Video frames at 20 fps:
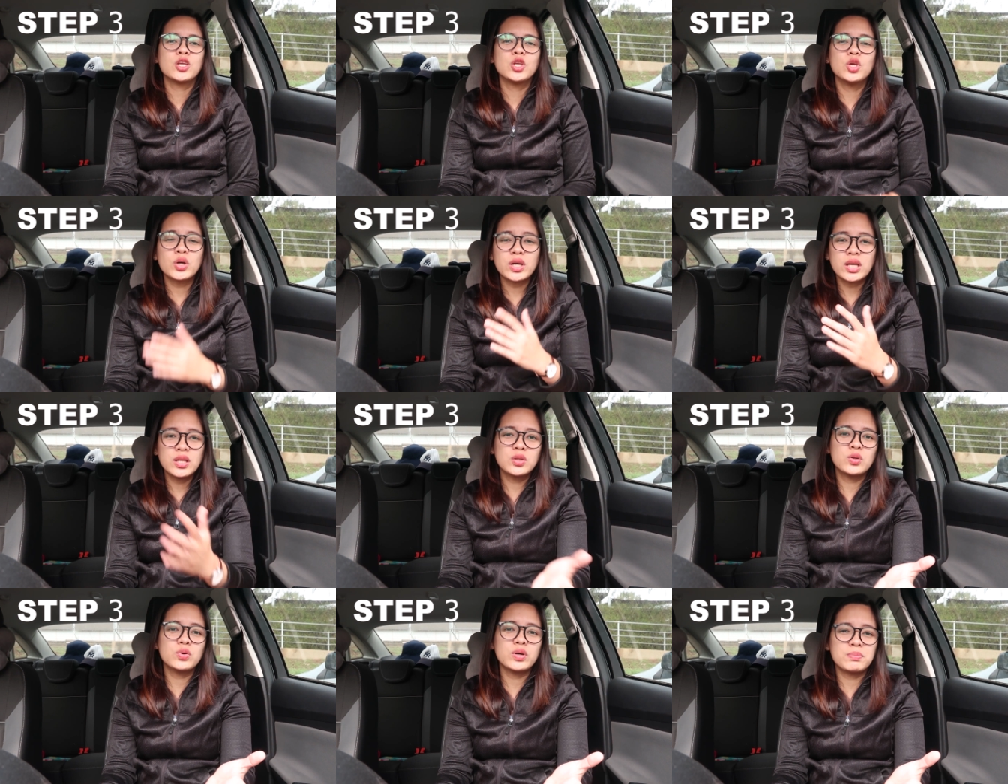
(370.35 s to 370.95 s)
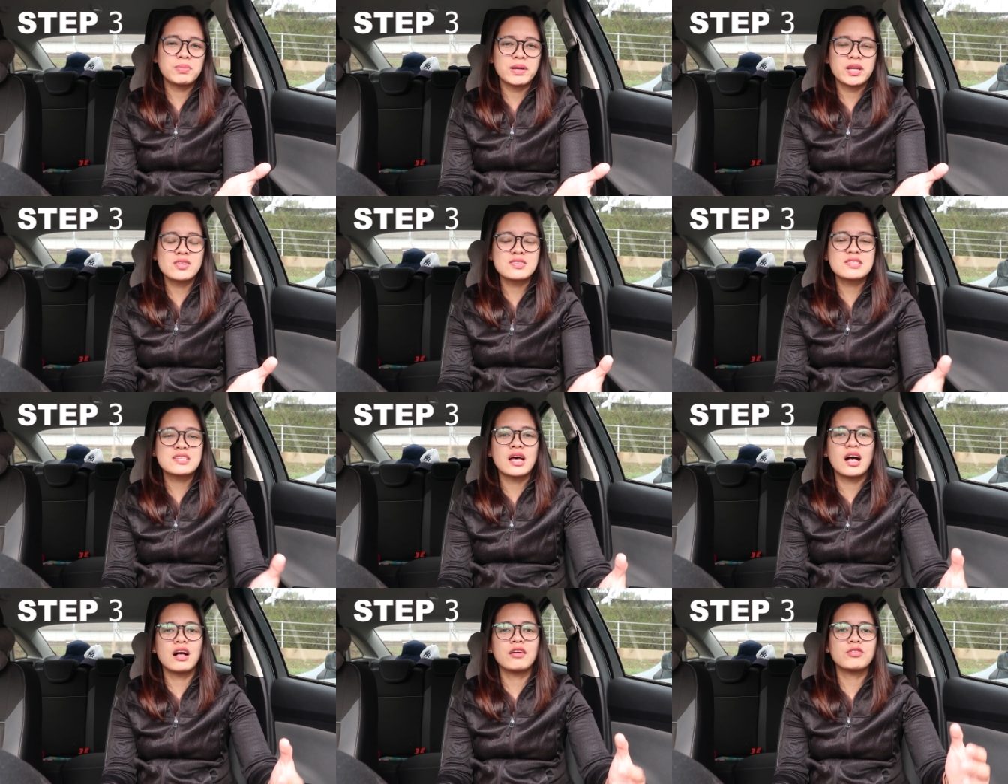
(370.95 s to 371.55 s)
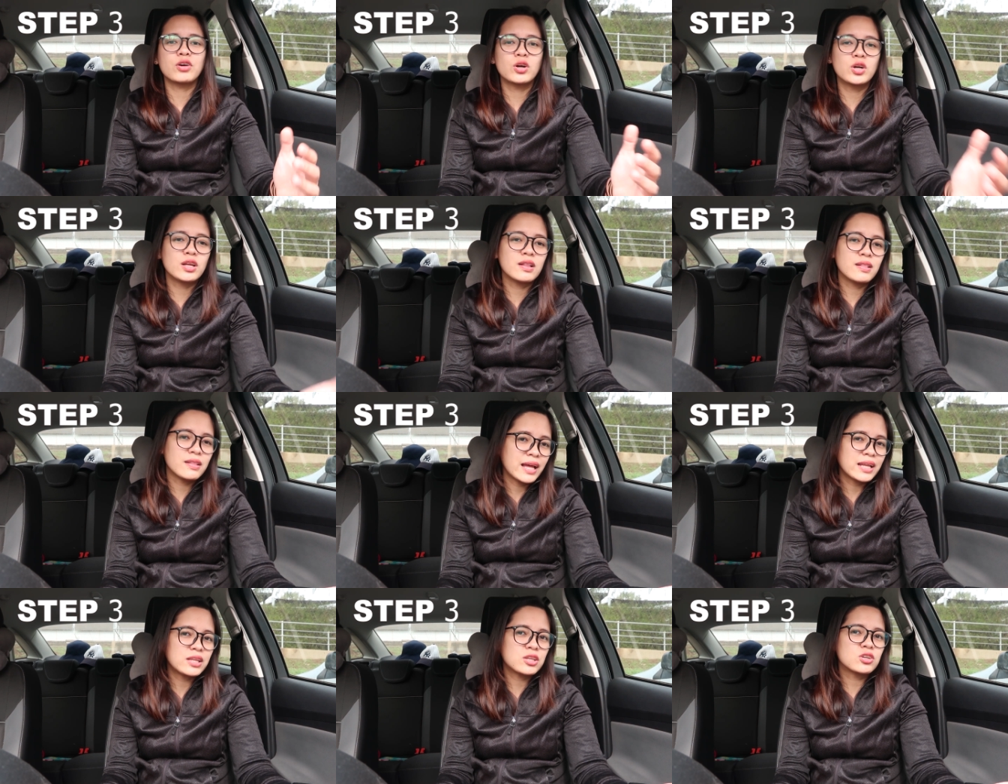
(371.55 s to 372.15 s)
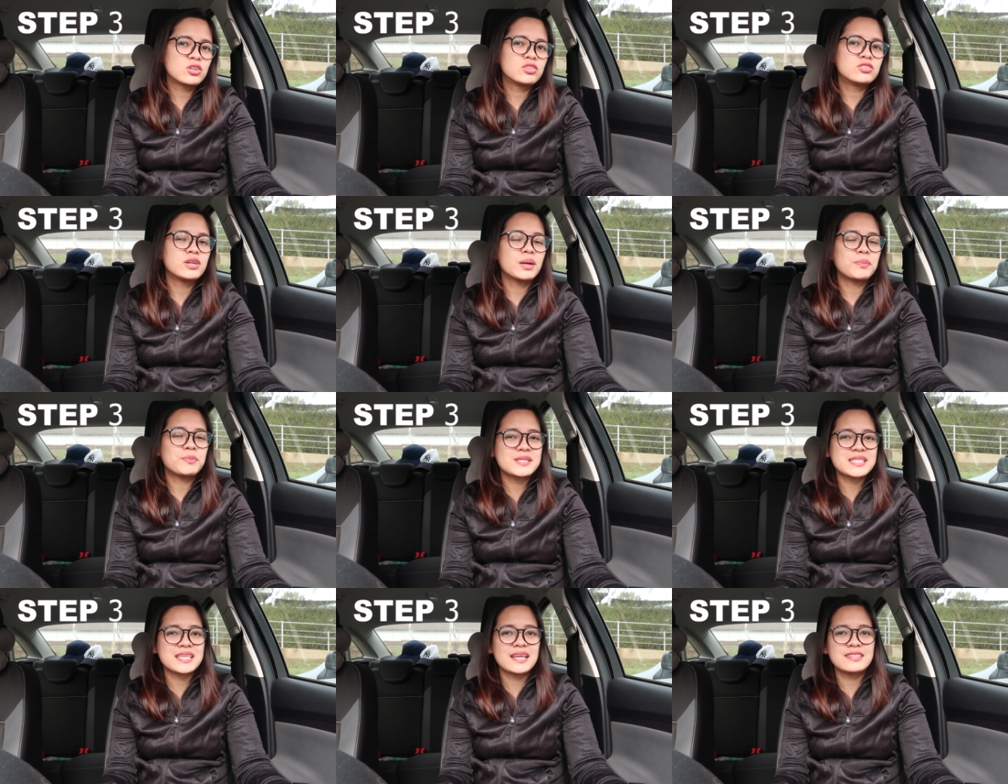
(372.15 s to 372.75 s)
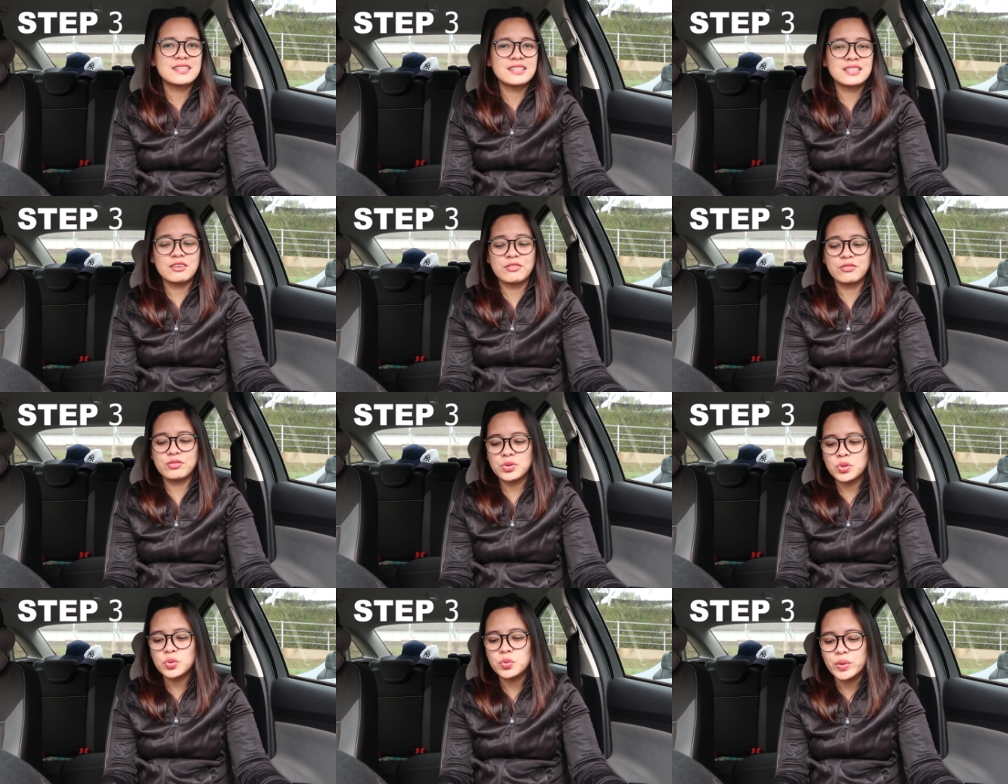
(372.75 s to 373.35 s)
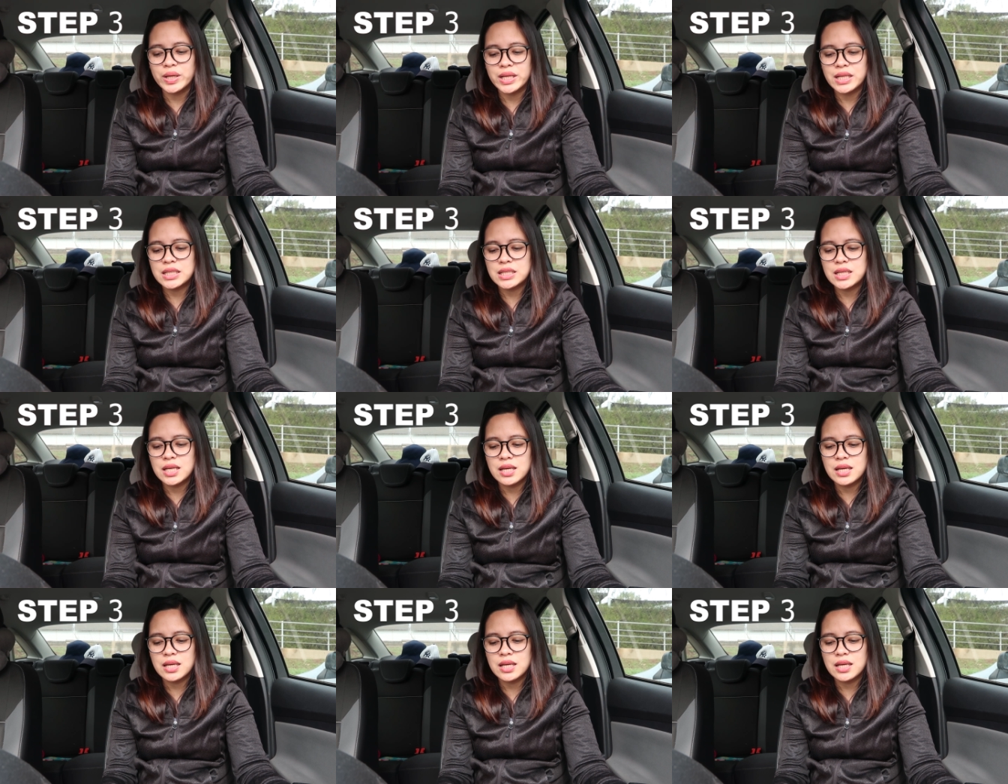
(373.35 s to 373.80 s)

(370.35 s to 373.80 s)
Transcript: you can do it by yourself or let your representative do it